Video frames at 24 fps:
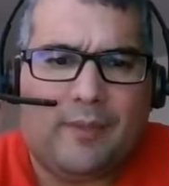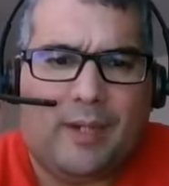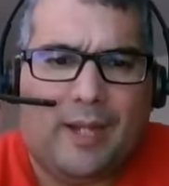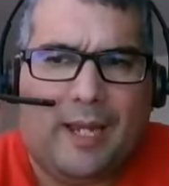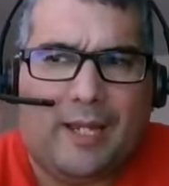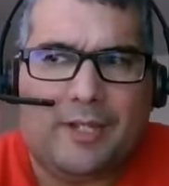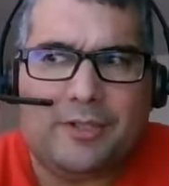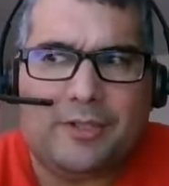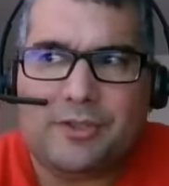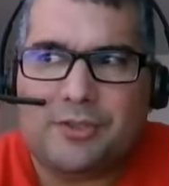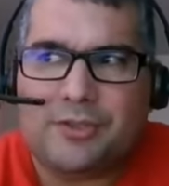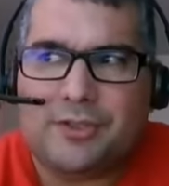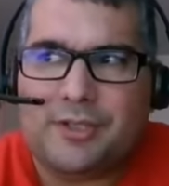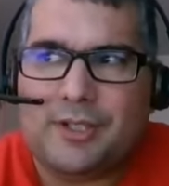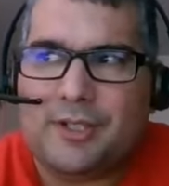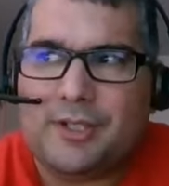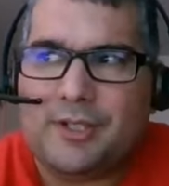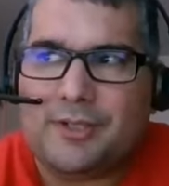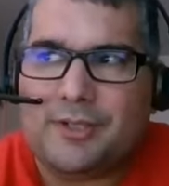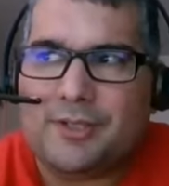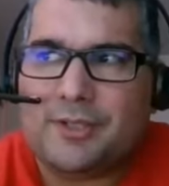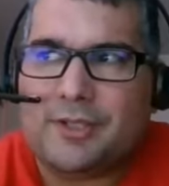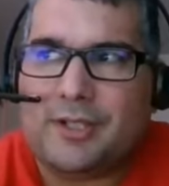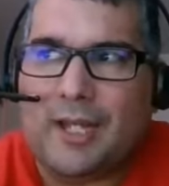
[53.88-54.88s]
As you see,
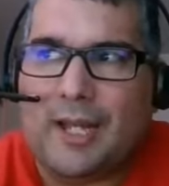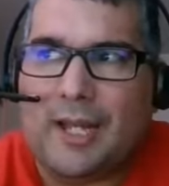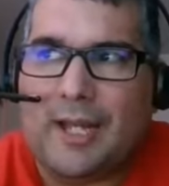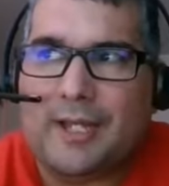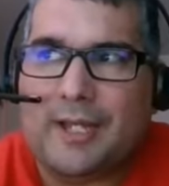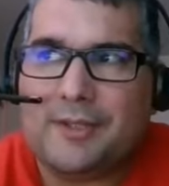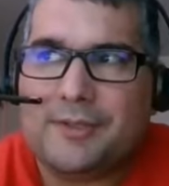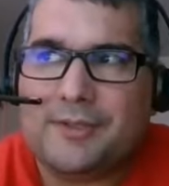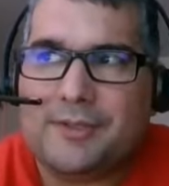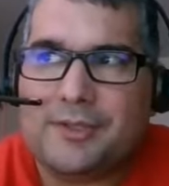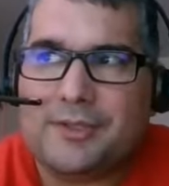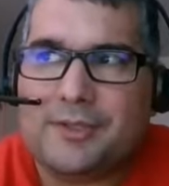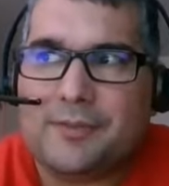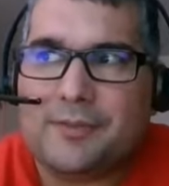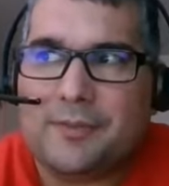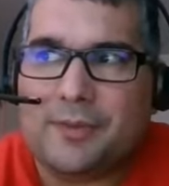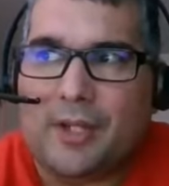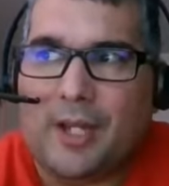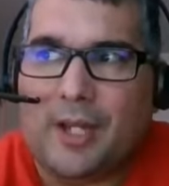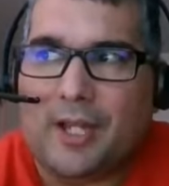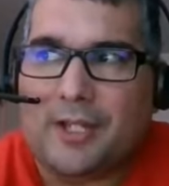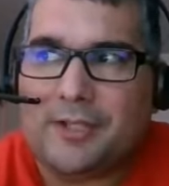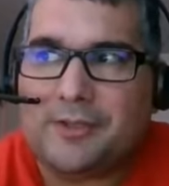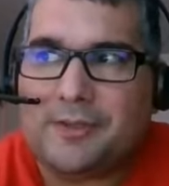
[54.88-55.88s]
this class is
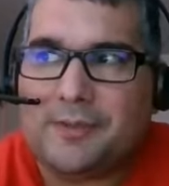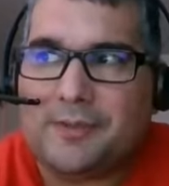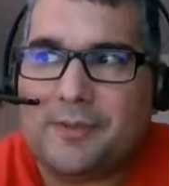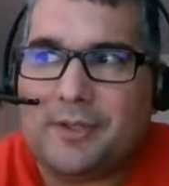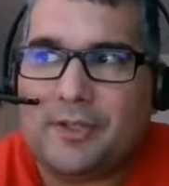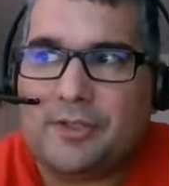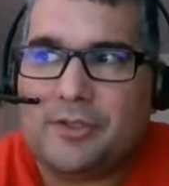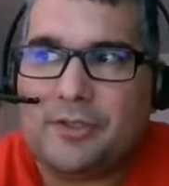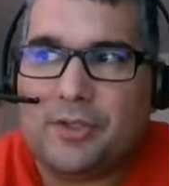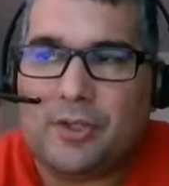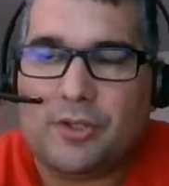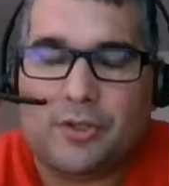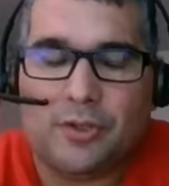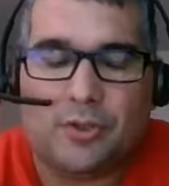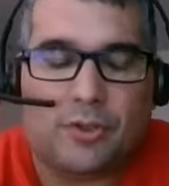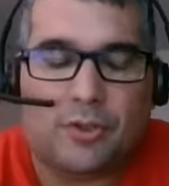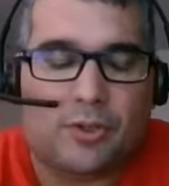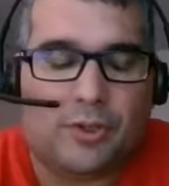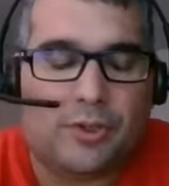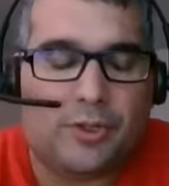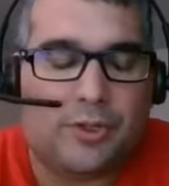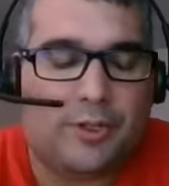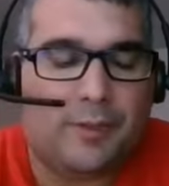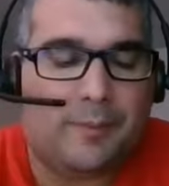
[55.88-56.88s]
philosophy, so you'll
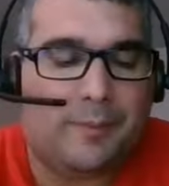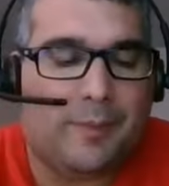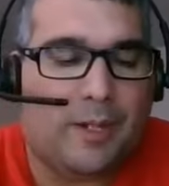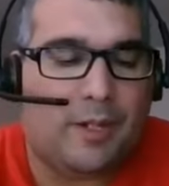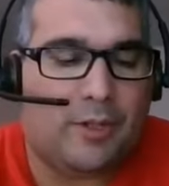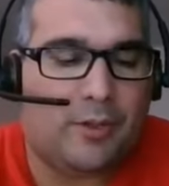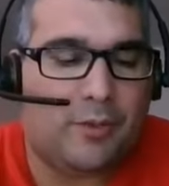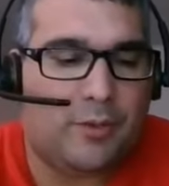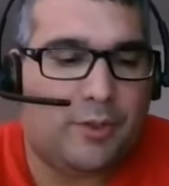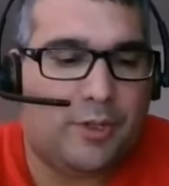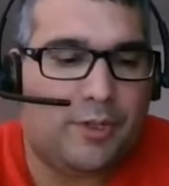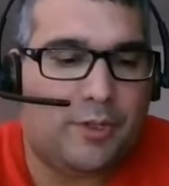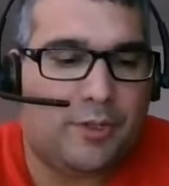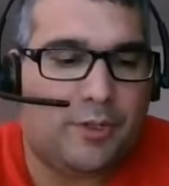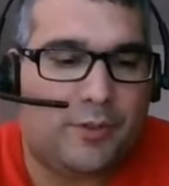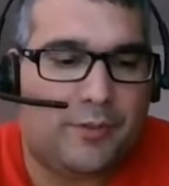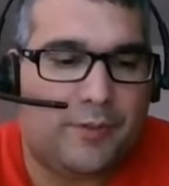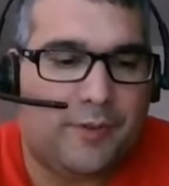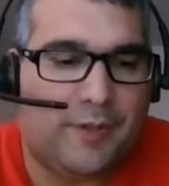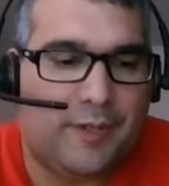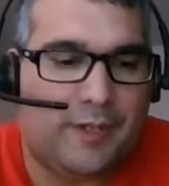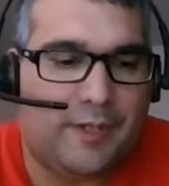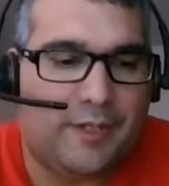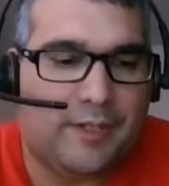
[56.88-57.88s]
learn about critical
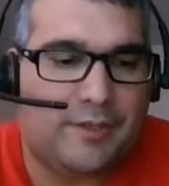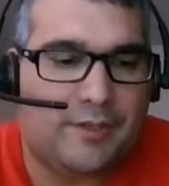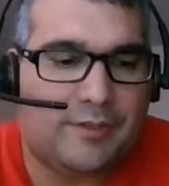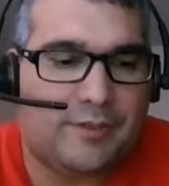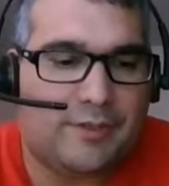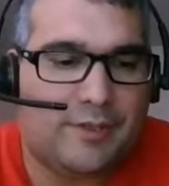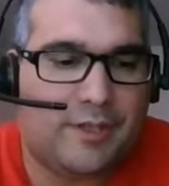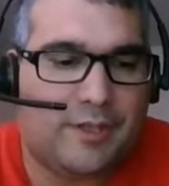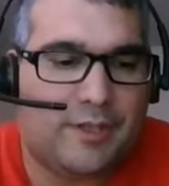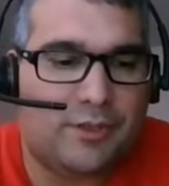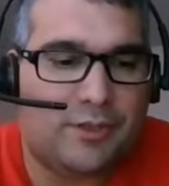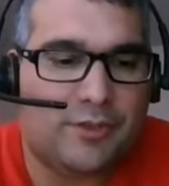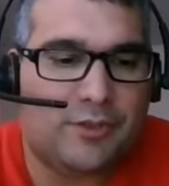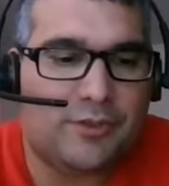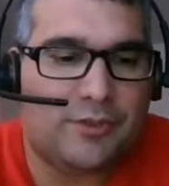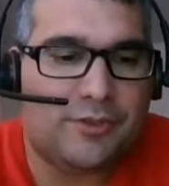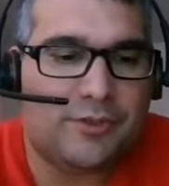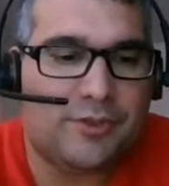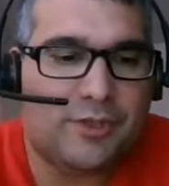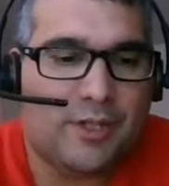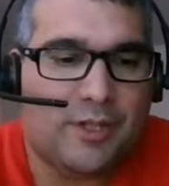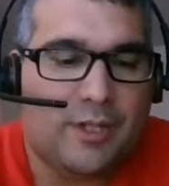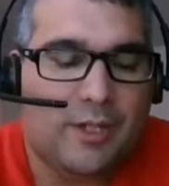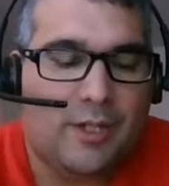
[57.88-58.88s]
thinking
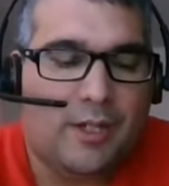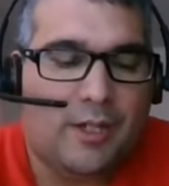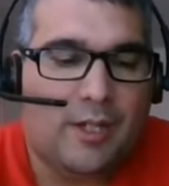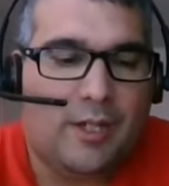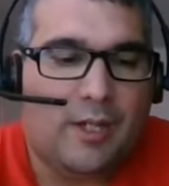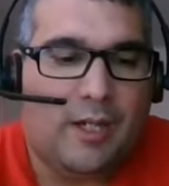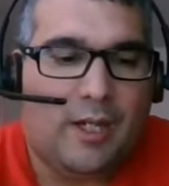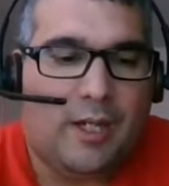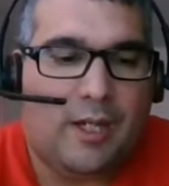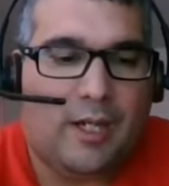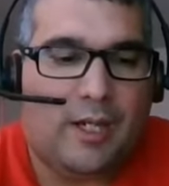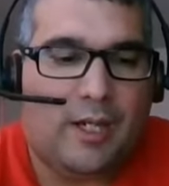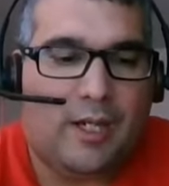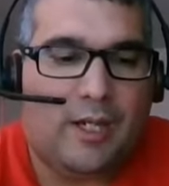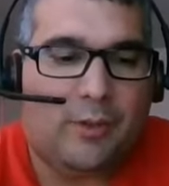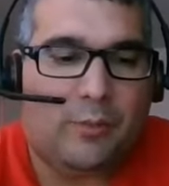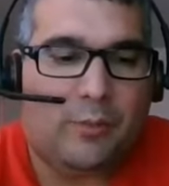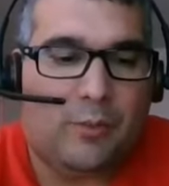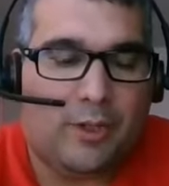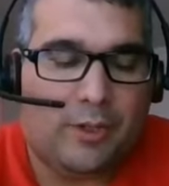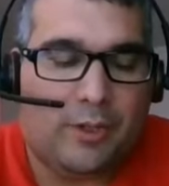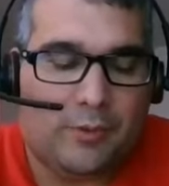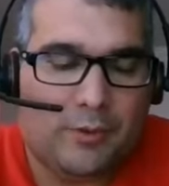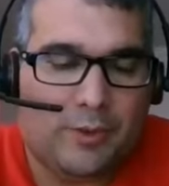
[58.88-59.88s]
skills,
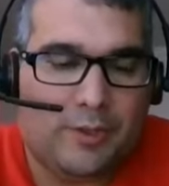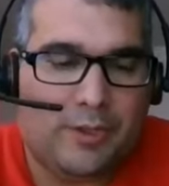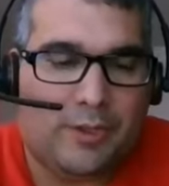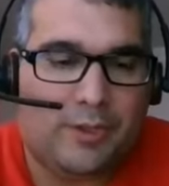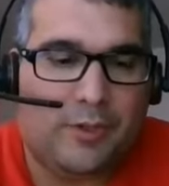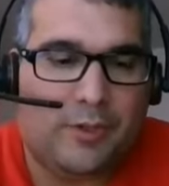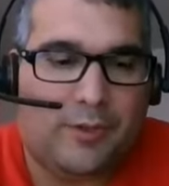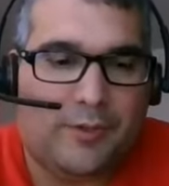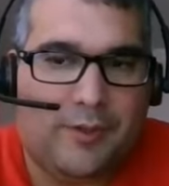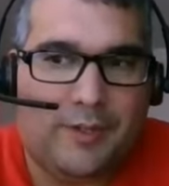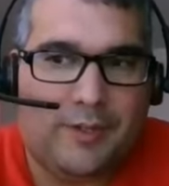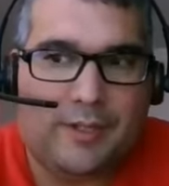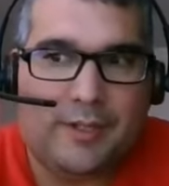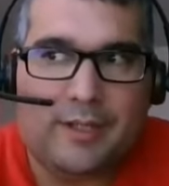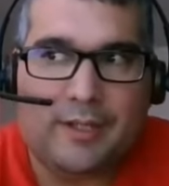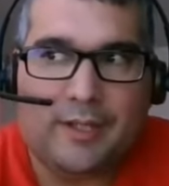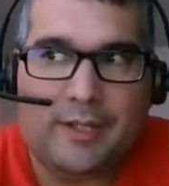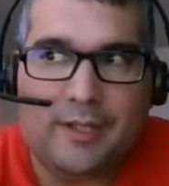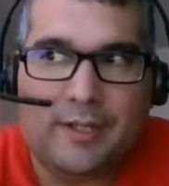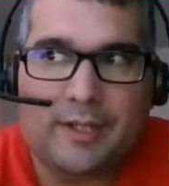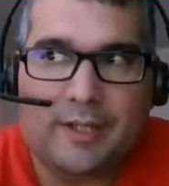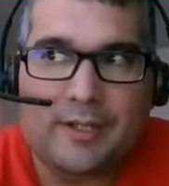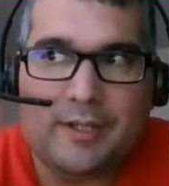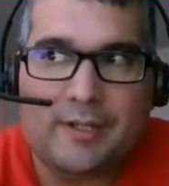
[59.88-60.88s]
what critical
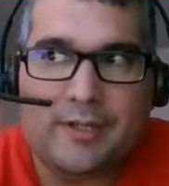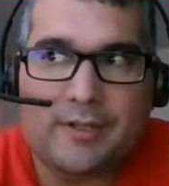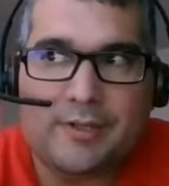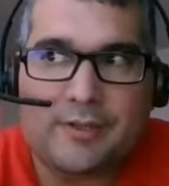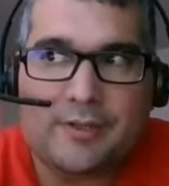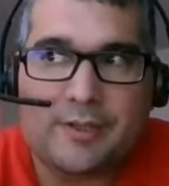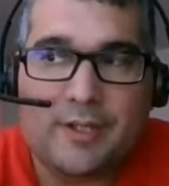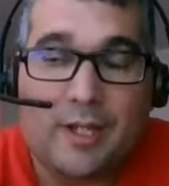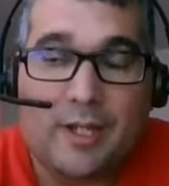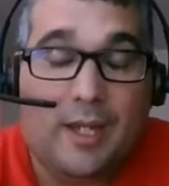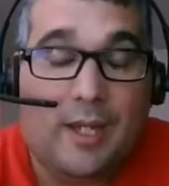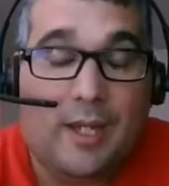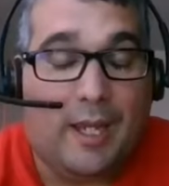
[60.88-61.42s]
thinking is.